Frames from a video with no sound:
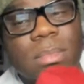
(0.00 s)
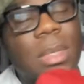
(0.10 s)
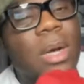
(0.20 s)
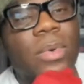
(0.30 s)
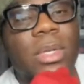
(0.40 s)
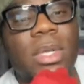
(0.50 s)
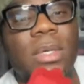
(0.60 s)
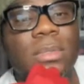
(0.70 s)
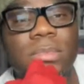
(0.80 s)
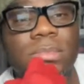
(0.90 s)
I really
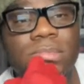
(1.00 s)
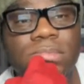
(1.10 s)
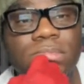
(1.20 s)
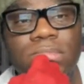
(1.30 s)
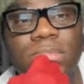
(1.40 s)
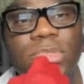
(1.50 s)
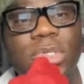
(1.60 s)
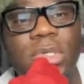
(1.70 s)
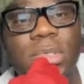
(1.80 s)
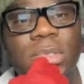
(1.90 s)
don't.
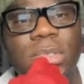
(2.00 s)
Shit.